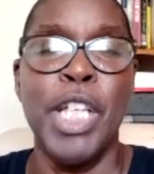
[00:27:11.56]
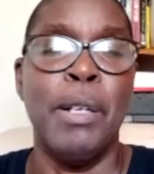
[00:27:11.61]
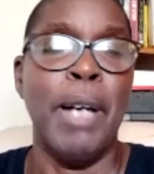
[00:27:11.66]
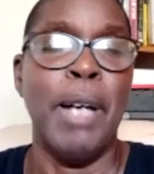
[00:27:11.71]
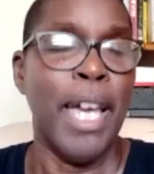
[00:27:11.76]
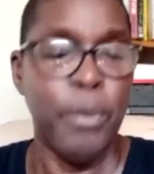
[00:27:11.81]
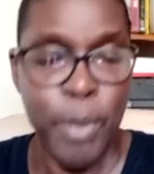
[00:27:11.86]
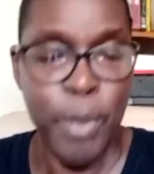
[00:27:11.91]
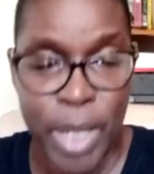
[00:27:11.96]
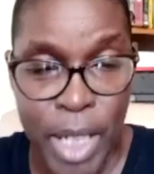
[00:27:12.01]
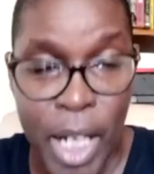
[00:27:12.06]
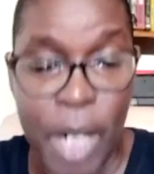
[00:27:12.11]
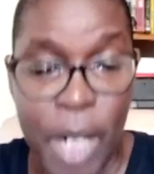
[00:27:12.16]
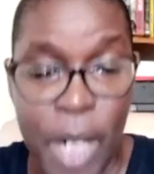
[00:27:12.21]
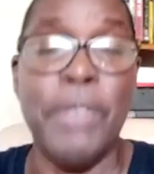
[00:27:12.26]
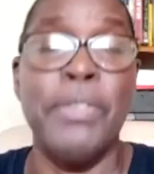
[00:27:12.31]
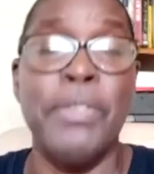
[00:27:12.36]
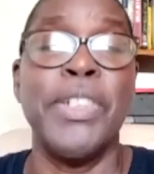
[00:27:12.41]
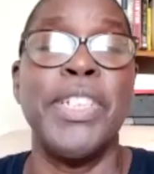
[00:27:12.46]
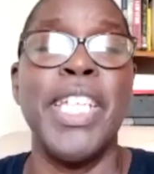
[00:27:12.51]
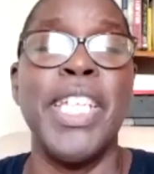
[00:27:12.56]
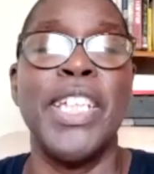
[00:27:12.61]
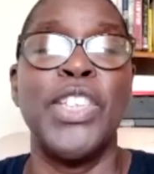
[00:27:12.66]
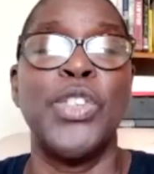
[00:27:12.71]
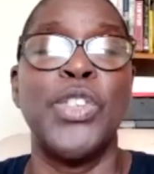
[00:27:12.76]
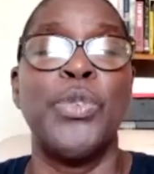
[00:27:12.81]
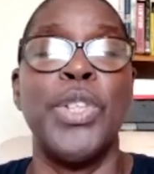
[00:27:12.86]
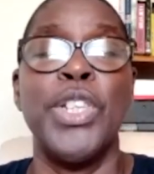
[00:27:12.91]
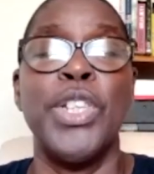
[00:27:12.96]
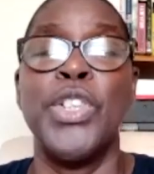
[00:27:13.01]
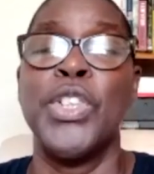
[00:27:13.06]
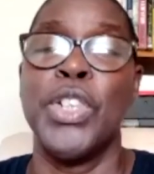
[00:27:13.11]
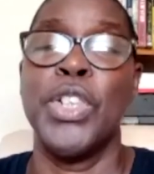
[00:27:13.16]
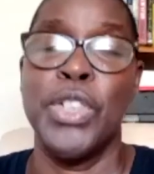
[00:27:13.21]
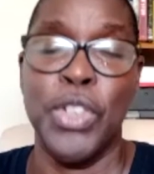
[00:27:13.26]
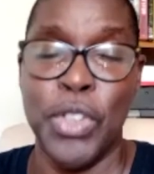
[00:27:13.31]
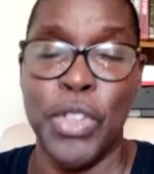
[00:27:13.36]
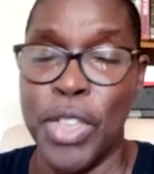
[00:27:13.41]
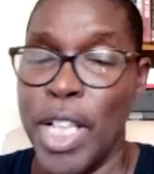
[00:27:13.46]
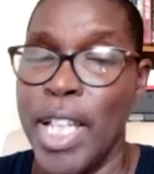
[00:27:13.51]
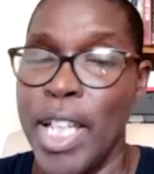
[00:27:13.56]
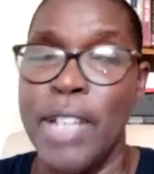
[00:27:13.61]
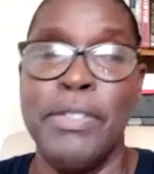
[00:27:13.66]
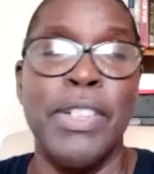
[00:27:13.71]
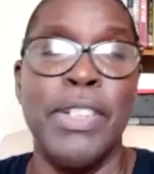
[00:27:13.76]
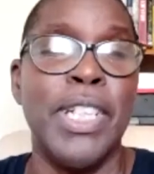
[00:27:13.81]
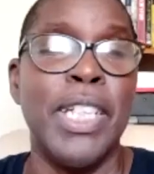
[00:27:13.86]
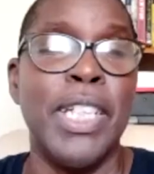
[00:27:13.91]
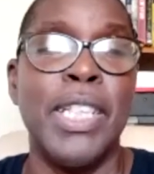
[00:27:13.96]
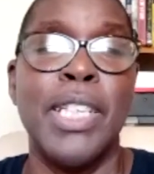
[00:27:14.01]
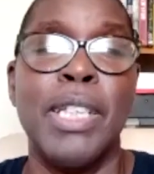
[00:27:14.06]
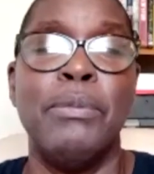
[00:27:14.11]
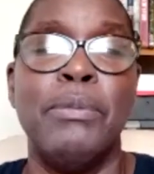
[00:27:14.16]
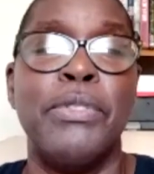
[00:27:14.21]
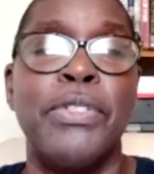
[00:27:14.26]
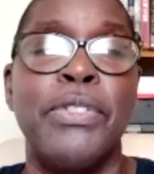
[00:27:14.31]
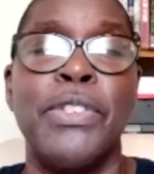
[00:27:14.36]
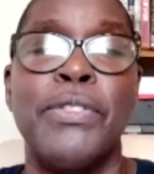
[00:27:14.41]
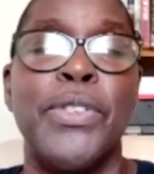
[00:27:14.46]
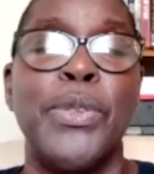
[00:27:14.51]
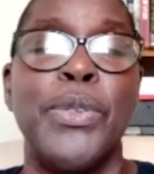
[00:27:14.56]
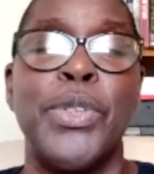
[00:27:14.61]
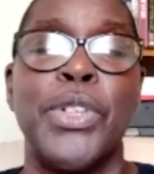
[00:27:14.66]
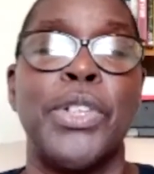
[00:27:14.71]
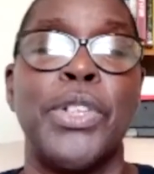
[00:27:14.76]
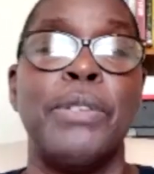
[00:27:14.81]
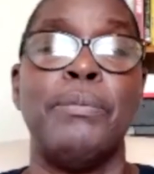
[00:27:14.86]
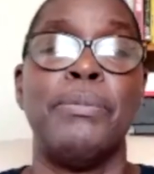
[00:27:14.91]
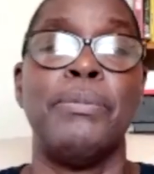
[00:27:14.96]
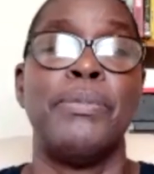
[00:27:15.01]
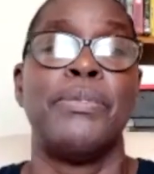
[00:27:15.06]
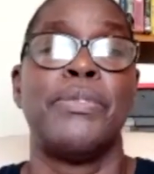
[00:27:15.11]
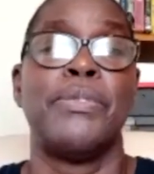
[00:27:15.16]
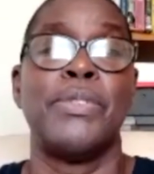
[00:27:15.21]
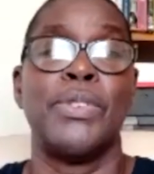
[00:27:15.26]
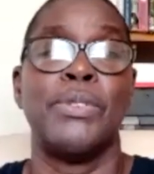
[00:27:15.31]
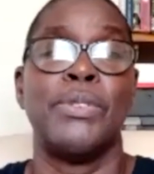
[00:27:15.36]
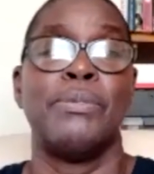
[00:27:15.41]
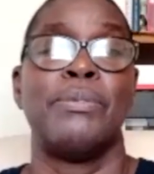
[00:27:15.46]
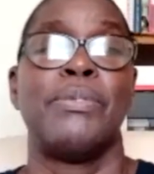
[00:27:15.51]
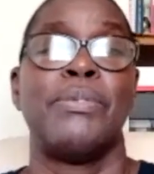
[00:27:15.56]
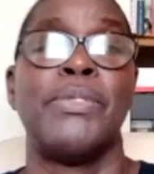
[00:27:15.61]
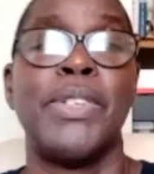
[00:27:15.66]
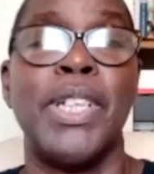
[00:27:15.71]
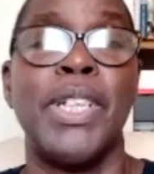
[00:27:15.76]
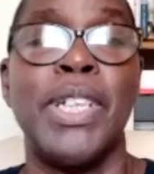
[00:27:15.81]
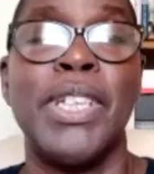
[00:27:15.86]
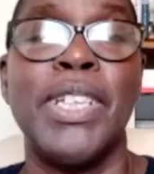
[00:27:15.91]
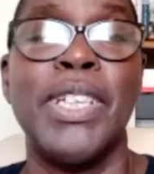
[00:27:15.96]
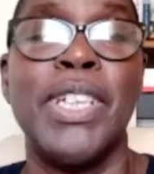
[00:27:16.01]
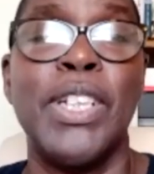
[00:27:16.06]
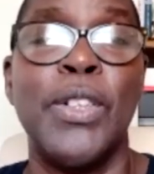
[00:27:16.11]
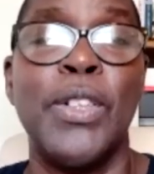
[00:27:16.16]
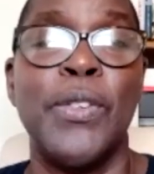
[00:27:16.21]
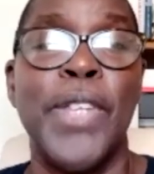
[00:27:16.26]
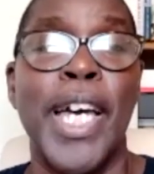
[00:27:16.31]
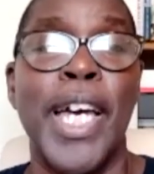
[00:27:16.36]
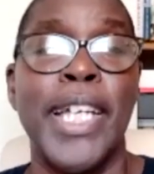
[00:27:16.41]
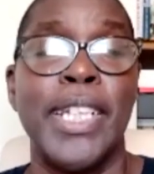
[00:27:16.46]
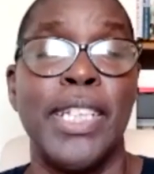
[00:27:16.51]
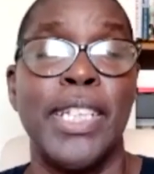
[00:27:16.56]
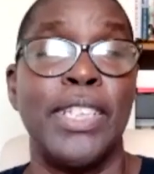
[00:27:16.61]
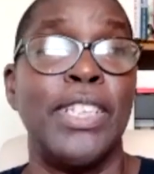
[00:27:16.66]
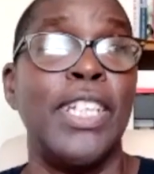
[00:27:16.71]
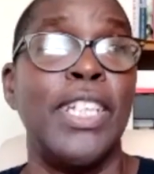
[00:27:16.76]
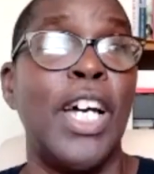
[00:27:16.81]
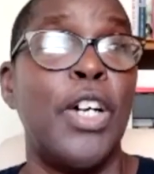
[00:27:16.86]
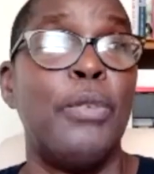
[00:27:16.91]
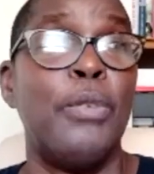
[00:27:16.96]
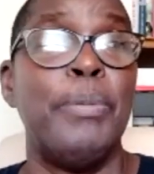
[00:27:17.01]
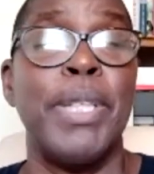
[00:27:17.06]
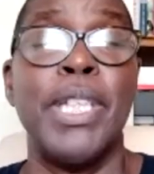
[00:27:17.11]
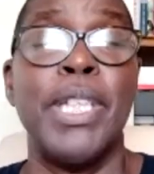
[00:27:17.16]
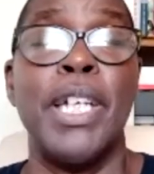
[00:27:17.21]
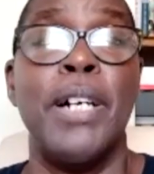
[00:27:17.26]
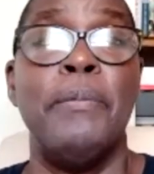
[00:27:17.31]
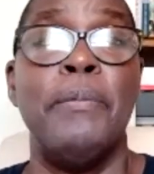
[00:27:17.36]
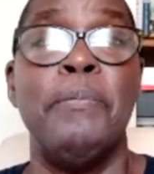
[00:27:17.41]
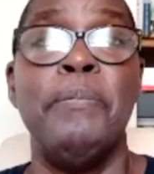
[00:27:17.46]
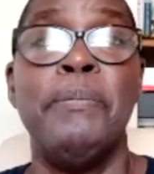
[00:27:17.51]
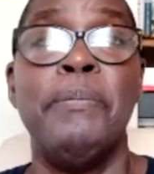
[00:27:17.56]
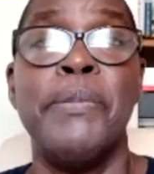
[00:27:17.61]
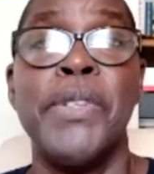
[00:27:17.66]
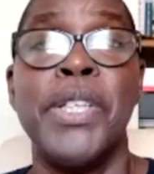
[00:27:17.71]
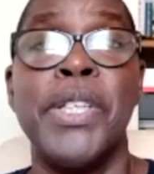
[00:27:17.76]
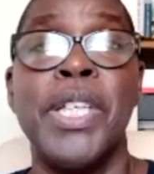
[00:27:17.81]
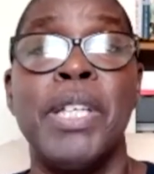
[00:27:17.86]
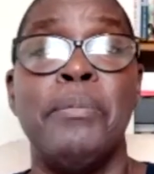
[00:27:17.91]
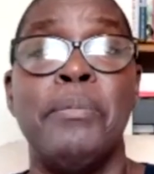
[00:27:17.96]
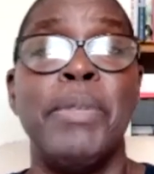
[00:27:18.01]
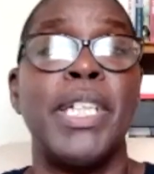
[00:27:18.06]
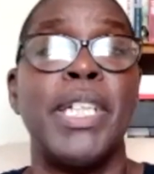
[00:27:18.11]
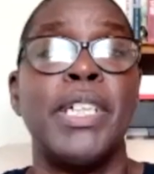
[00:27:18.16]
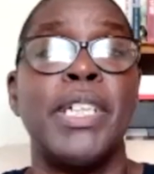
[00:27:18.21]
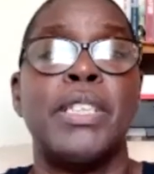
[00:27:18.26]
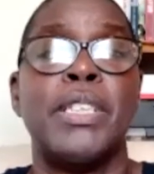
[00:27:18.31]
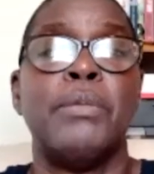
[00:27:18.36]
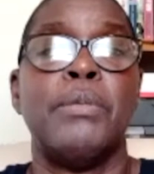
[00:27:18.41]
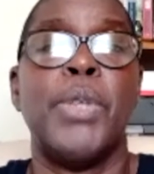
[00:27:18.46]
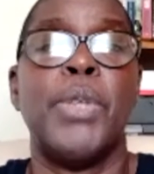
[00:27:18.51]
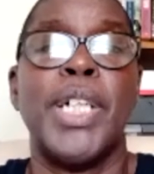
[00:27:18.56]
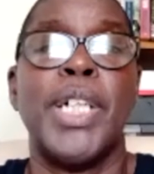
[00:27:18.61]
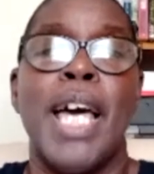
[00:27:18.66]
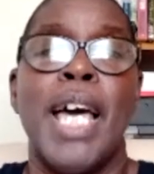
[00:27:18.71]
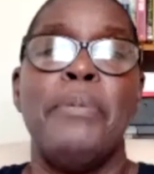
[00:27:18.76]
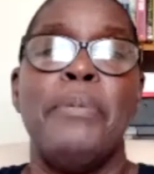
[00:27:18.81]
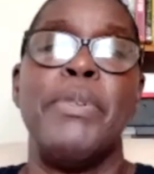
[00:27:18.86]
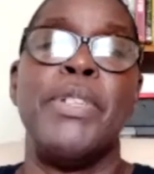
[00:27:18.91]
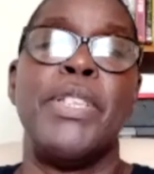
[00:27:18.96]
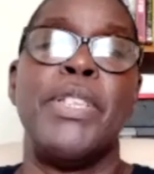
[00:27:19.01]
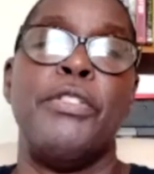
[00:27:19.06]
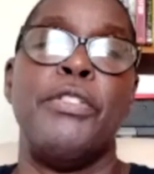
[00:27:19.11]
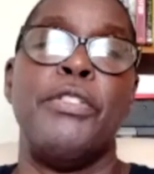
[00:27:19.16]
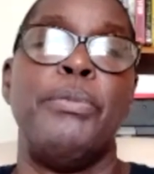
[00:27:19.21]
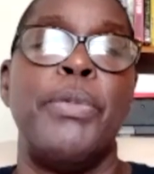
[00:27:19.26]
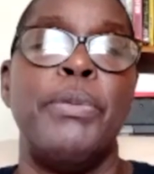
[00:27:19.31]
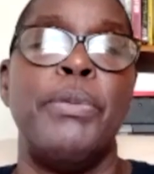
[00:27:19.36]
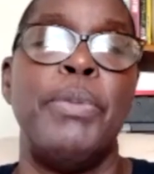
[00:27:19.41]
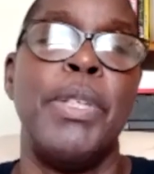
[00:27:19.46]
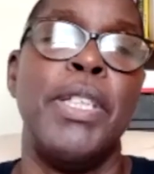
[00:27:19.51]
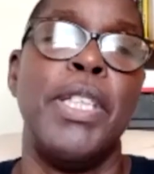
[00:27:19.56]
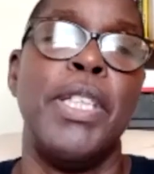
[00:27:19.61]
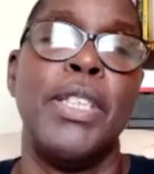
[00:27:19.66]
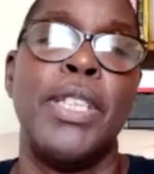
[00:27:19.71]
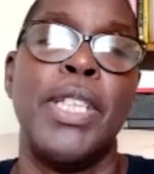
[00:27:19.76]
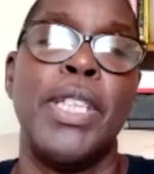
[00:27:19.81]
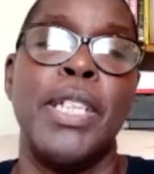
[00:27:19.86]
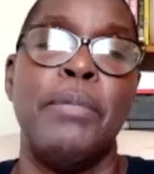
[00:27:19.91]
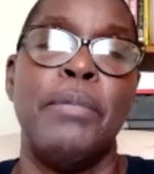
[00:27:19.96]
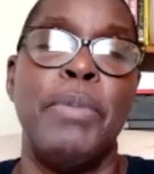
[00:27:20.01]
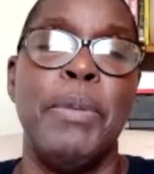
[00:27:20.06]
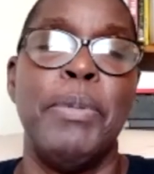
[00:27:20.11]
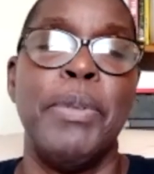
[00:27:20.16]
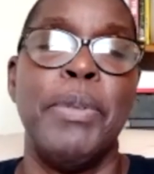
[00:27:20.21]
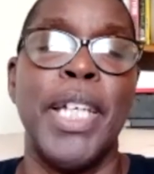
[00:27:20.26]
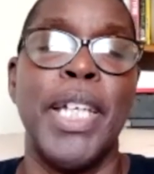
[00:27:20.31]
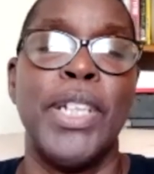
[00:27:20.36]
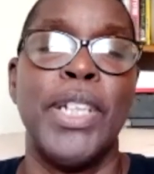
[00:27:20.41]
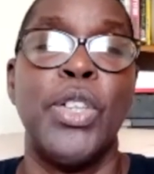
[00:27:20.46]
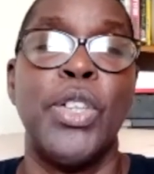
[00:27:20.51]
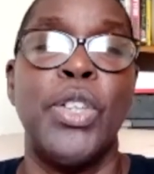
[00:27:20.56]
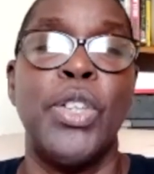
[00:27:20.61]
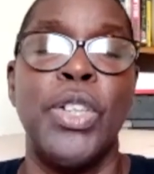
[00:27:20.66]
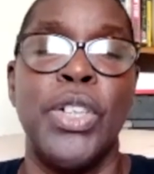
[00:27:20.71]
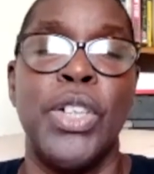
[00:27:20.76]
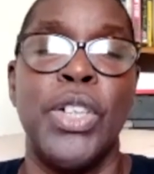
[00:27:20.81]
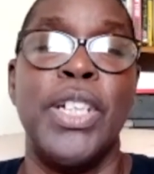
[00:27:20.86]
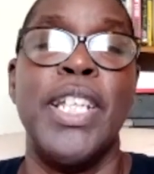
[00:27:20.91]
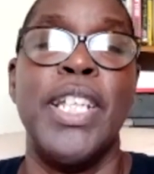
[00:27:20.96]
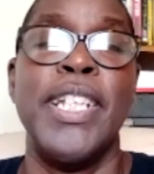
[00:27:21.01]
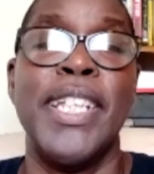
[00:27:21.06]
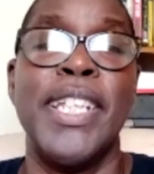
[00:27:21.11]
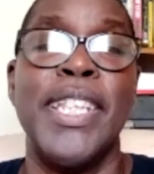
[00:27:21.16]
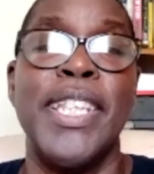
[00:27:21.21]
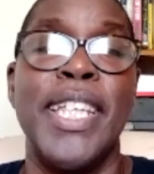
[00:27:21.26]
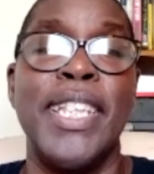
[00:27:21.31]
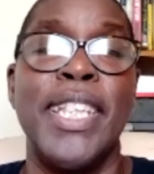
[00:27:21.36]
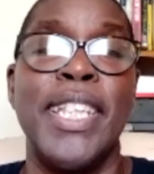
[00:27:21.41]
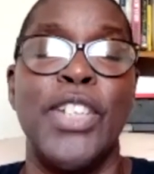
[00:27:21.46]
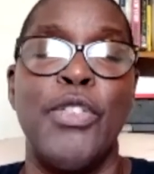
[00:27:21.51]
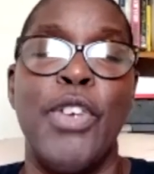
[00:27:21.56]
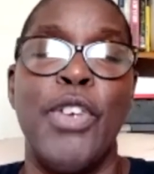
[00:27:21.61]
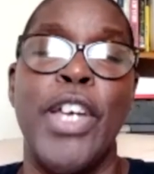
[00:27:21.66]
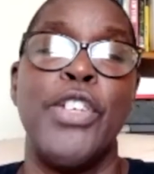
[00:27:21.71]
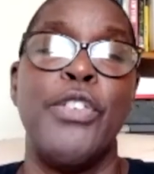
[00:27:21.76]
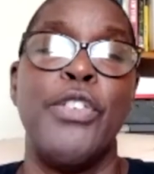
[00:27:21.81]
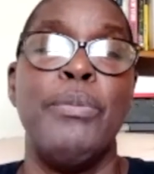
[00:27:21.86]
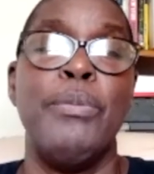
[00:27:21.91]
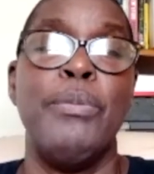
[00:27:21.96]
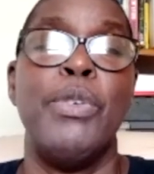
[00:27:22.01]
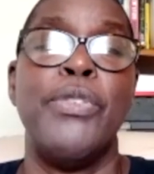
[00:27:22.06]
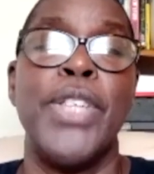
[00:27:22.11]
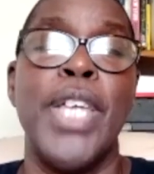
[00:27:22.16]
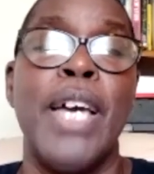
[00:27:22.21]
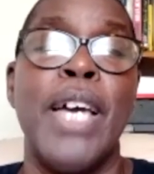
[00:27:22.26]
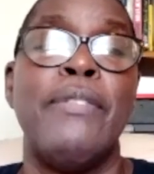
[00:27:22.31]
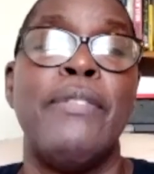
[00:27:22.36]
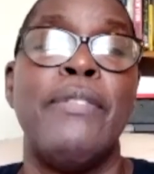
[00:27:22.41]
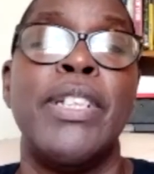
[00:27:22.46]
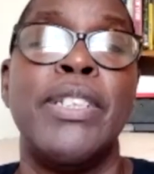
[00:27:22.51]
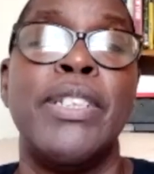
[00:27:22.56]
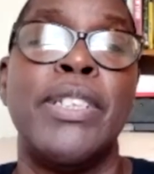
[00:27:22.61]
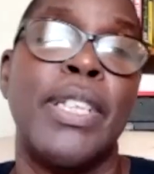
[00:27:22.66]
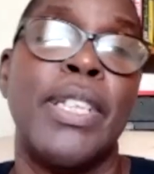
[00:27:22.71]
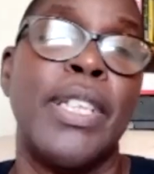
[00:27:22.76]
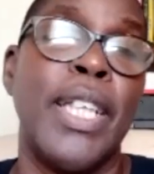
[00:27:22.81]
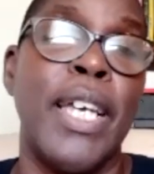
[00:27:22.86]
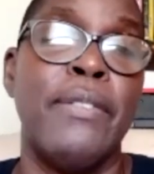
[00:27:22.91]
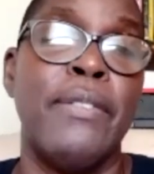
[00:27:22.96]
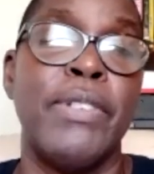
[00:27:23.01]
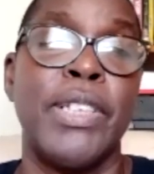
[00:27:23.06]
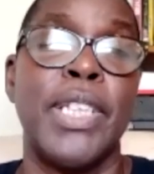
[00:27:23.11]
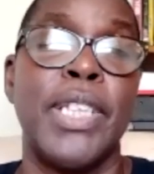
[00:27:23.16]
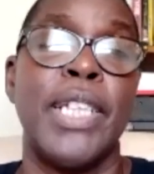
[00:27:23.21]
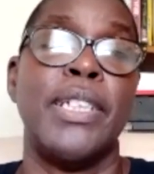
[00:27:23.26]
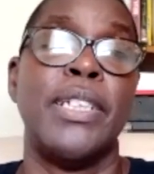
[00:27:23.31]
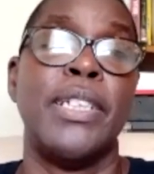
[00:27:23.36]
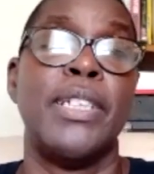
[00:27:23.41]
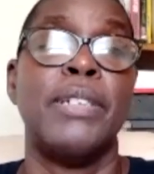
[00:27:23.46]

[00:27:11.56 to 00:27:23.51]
I will, however, take screenshots should I ever need them for the future. You know, that has now become, because what happens is that people get called on it and then they try to remove the evidence that they ever said it.